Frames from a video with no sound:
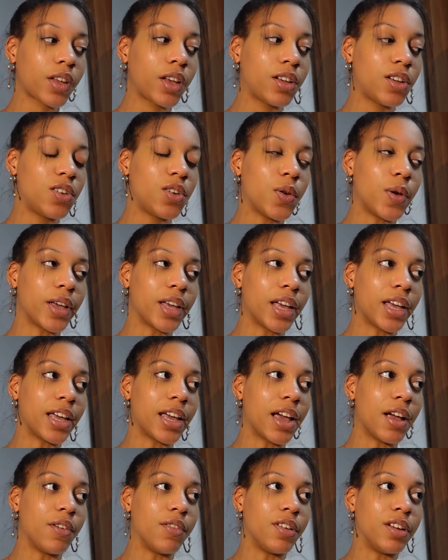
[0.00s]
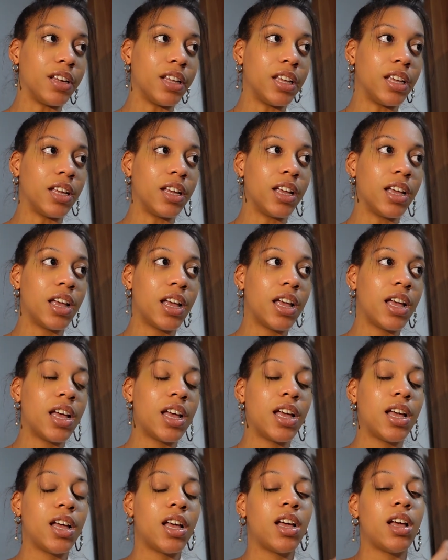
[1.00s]
You know, it can get really
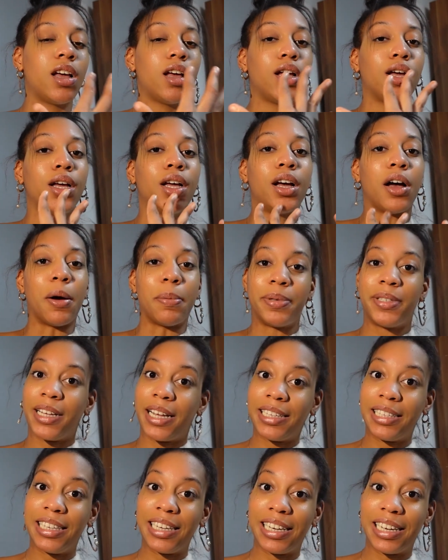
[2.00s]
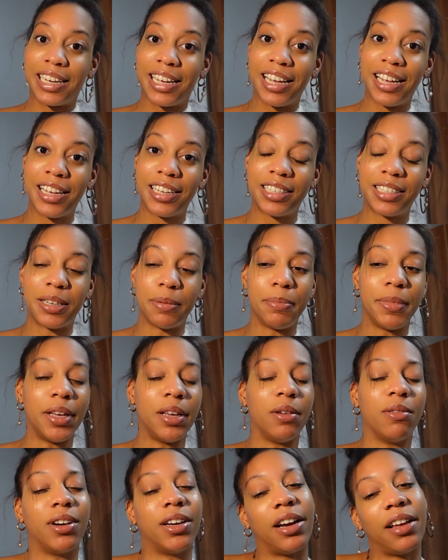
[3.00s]
upsetting to
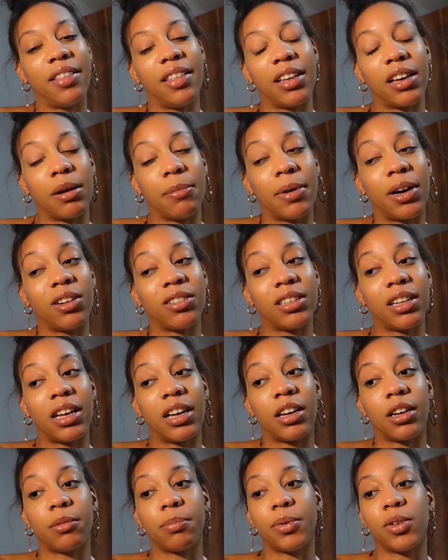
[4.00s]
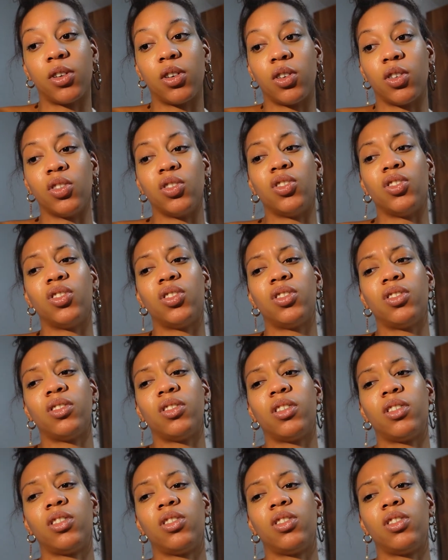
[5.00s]
me when I think about that because,